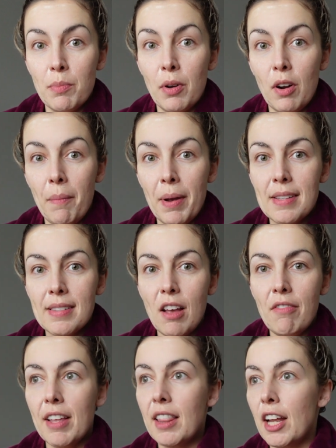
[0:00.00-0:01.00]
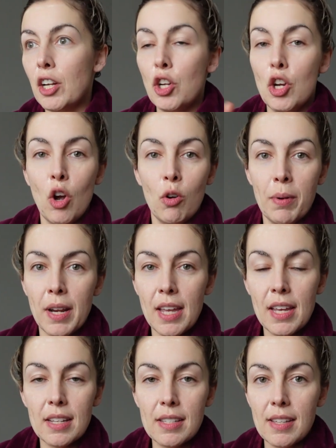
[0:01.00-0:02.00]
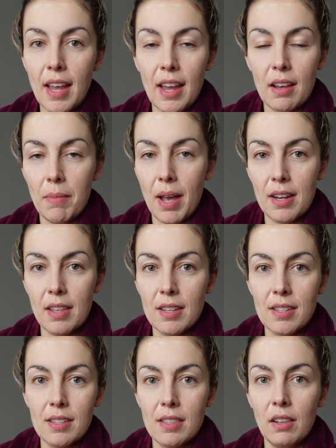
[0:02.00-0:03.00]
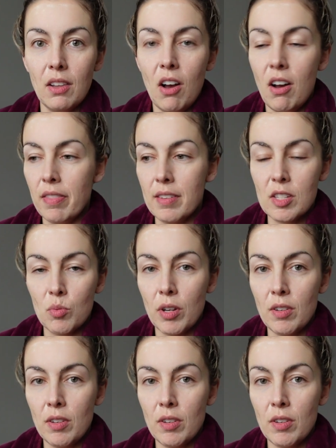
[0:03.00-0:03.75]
put on myself and like nobody is saying Amanda this is the law and this is what